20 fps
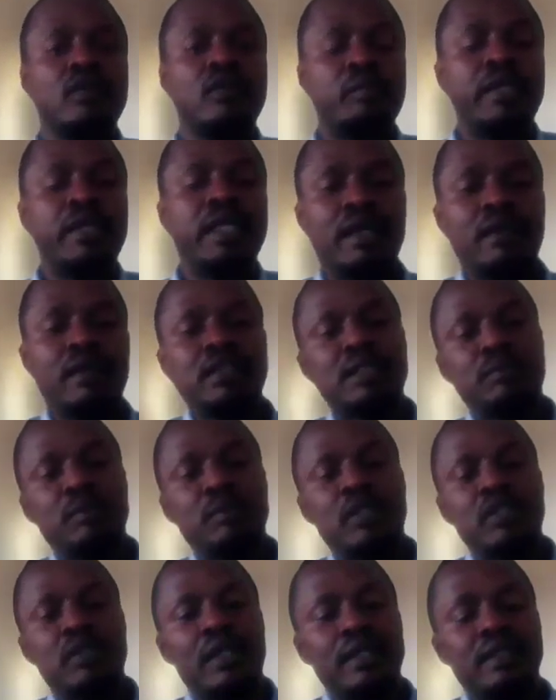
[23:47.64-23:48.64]
being a
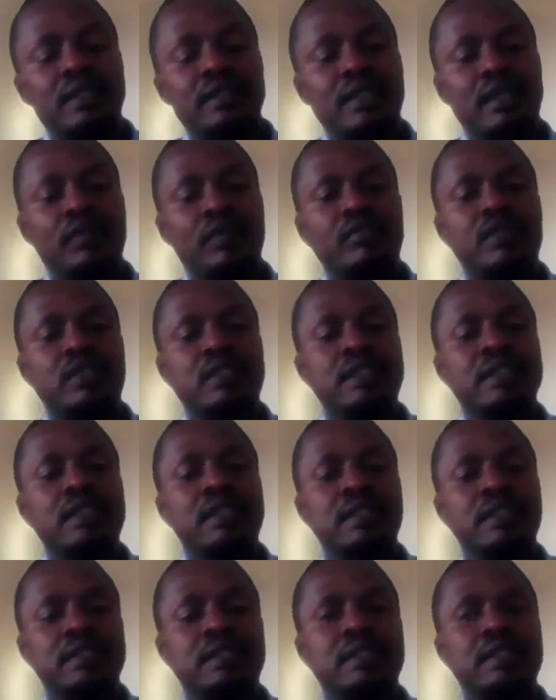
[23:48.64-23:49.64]
specialized service,
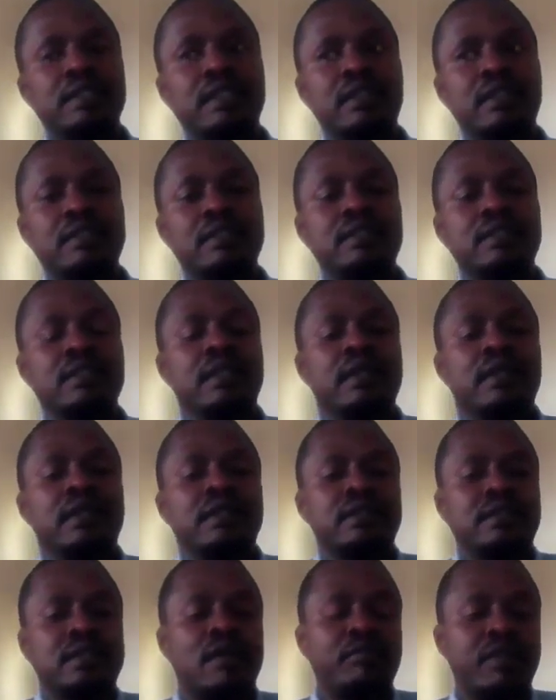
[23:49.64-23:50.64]
it's
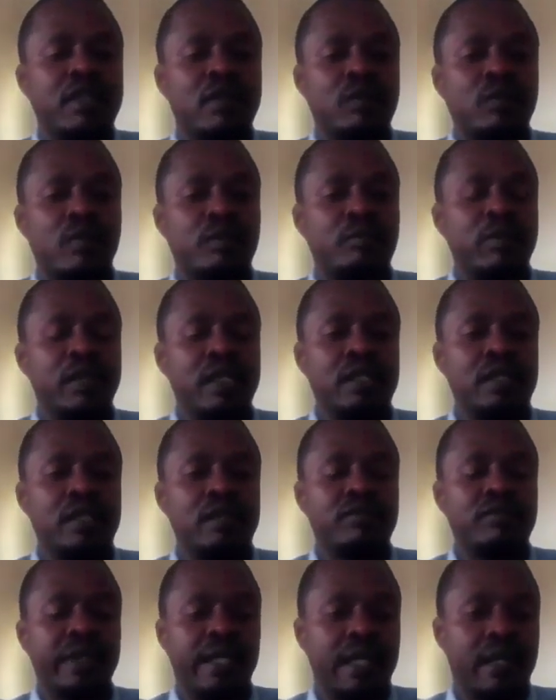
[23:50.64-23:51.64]
something we
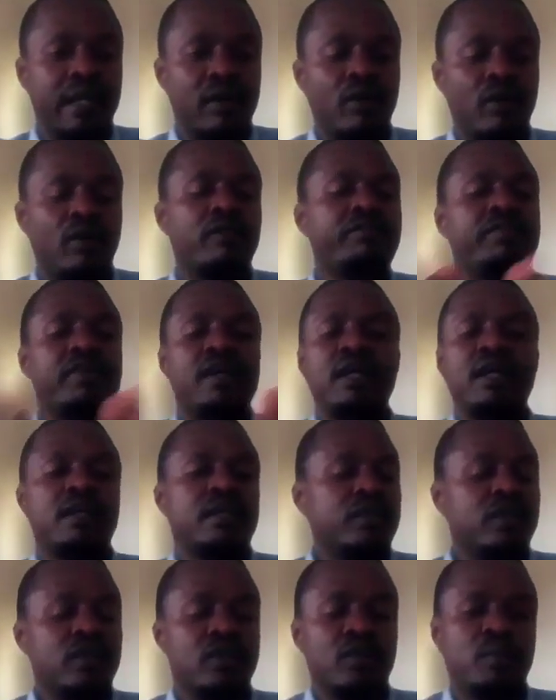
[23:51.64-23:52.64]
believe we can
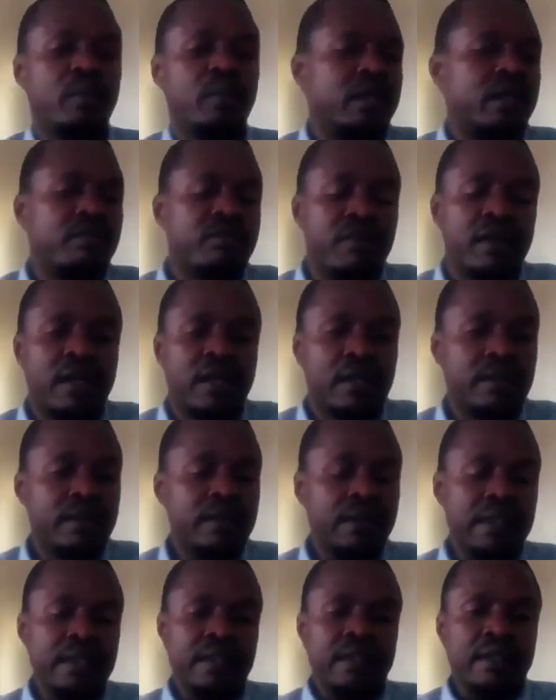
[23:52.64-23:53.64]
offer, wherever
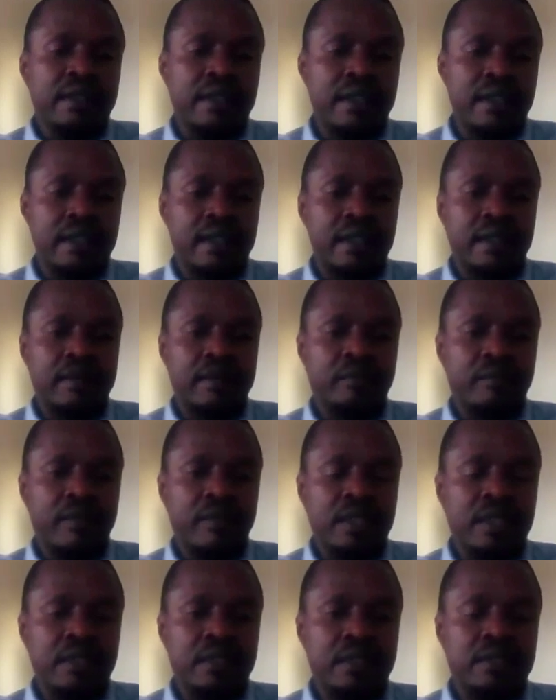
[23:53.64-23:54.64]

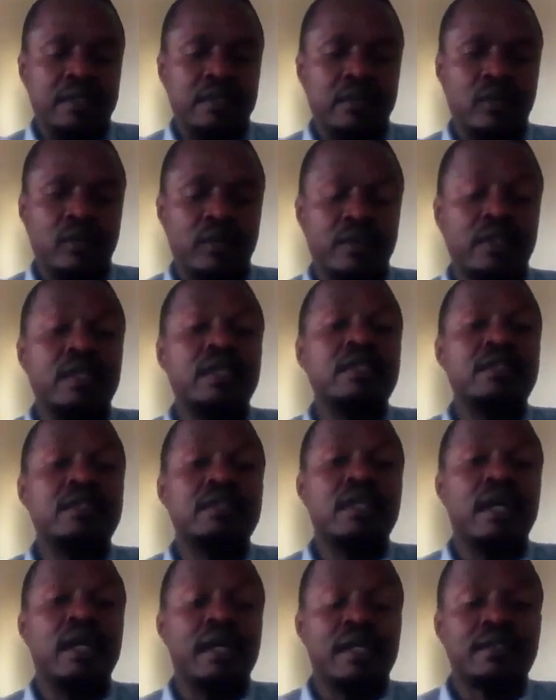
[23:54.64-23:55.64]

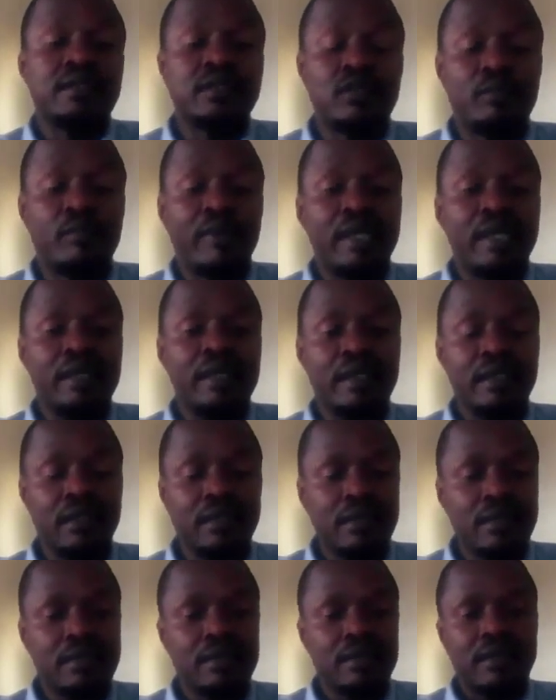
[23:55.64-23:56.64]
there's a customer in
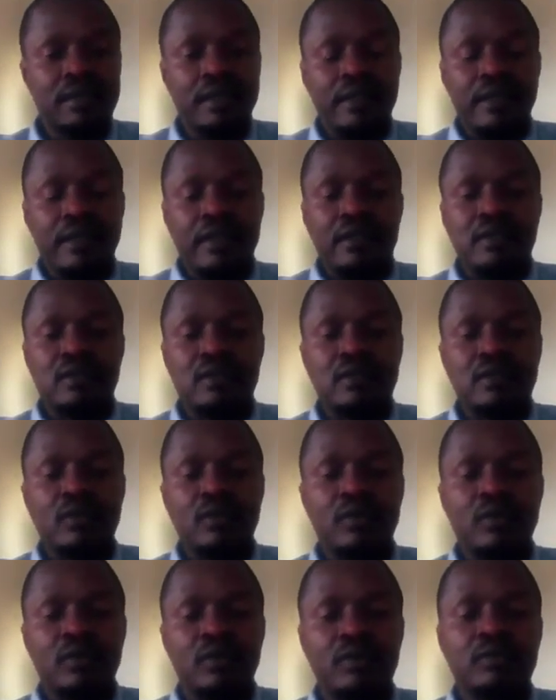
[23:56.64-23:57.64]
need.
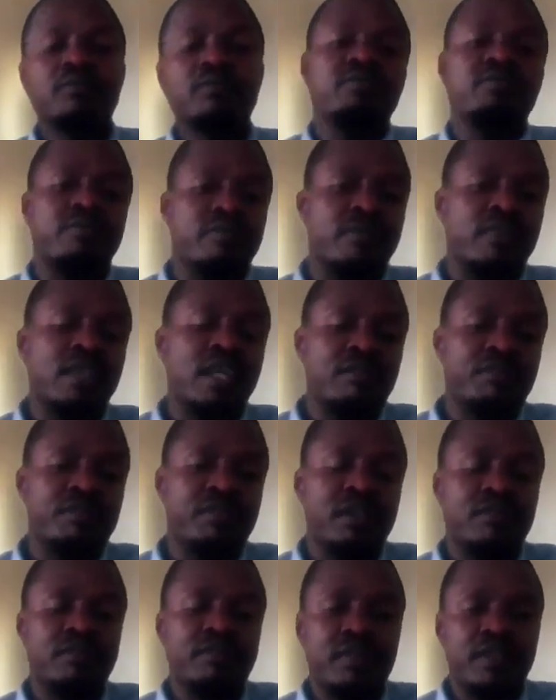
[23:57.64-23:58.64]
So yeah,
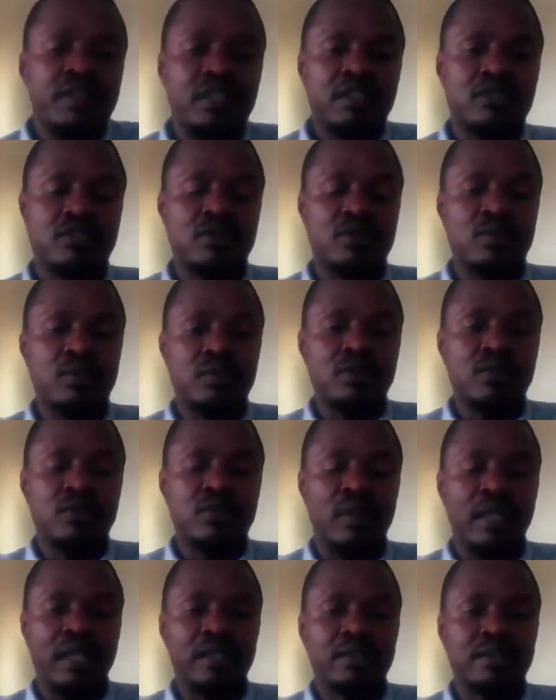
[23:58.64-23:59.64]
feel free to
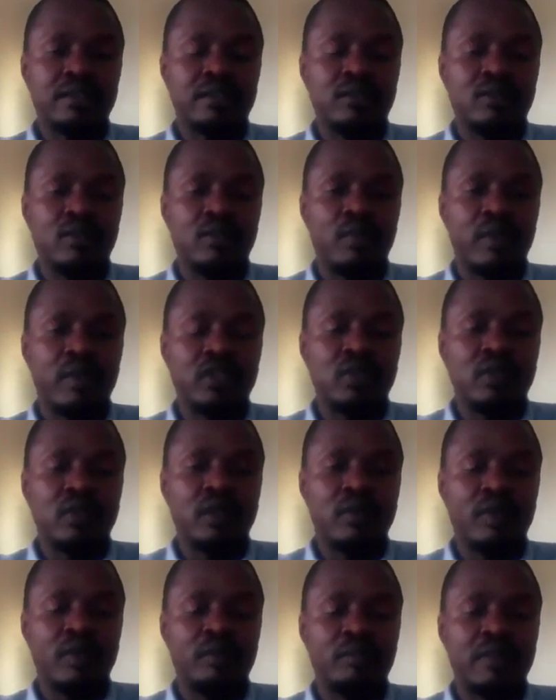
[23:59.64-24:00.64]
let us know what your
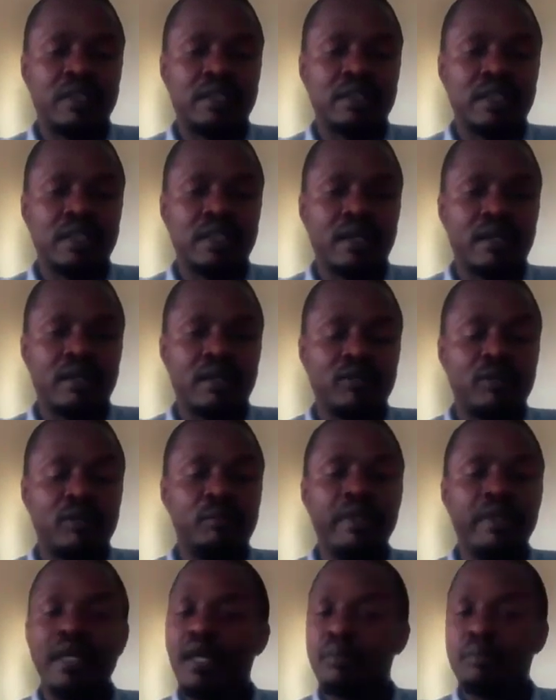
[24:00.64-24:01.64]
requirements are, and we'll
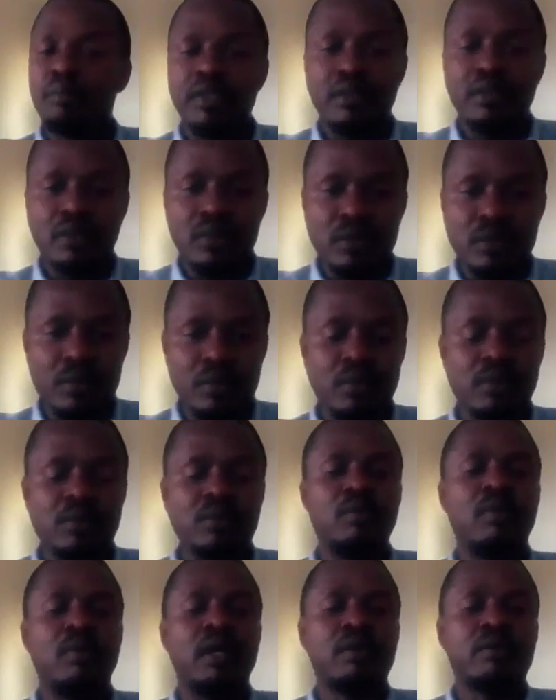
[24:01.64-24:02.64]
be happy
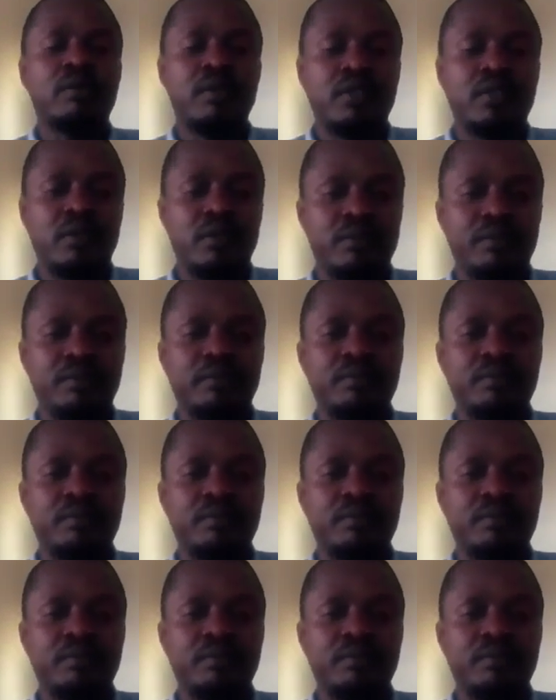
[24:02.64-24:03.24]
to work with you.